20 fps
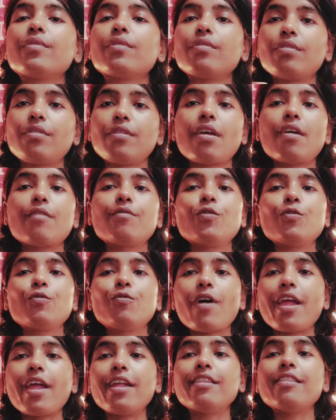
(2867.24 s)
They have to
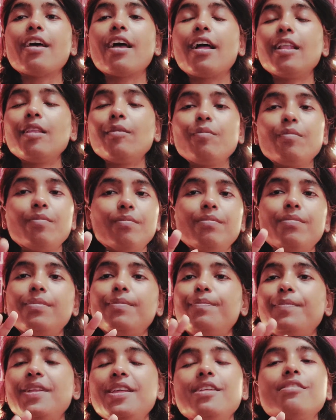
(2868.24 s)
find the help.
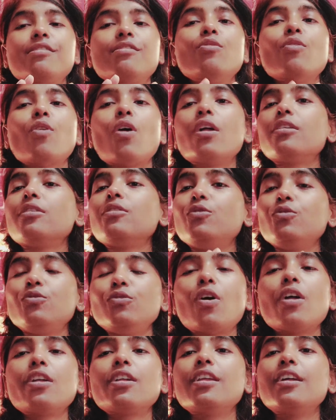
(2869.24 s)
Please not do
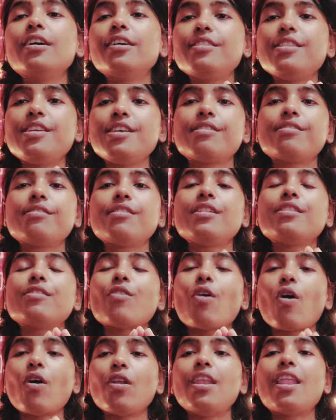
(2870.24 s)
not learn these things
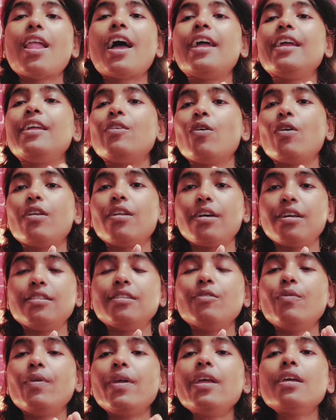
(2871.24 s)
online or other
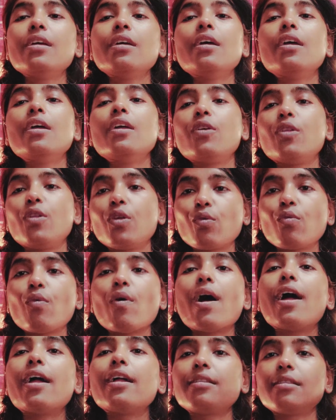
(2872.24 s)
way. You
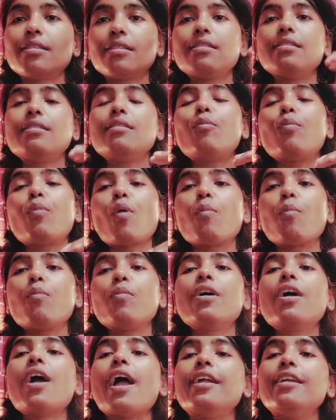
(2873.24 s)
require the proper
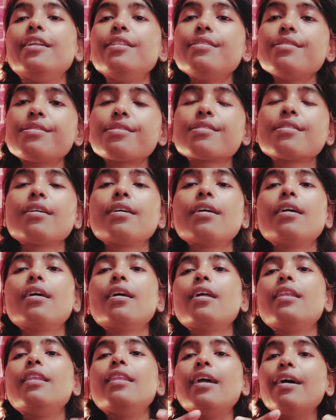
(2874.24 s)
guidance.
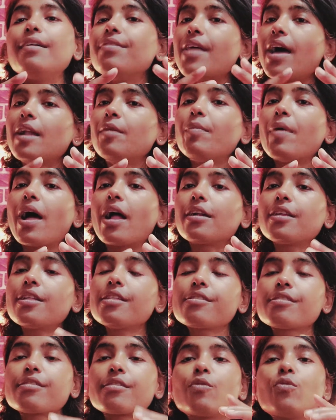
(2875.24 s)
Learn that
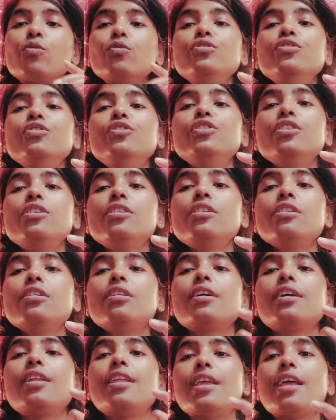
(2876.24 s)
practice, Kunjal
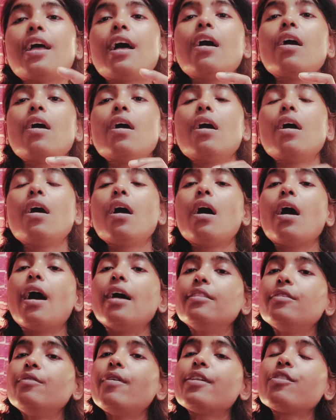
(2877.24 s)
Kriya.
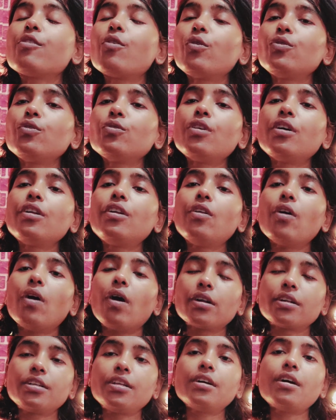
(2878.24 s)
Otherwise, go to the
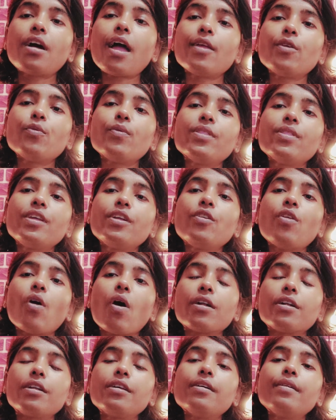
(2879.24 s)
doctor, Ayurvedic
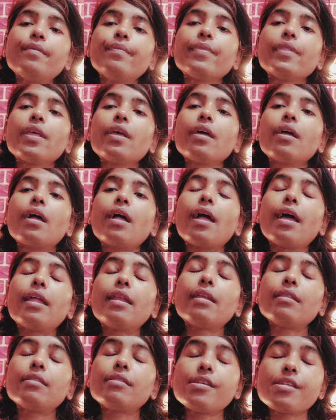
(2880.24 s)
doctor,
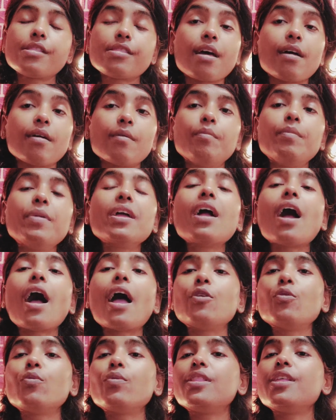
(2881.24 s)
and this big
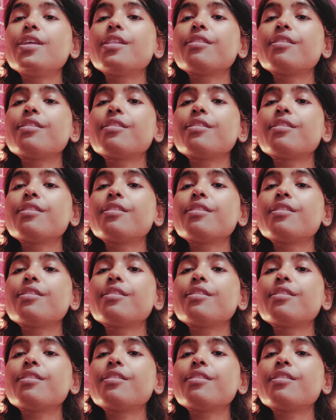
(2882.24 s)
Ayurvedic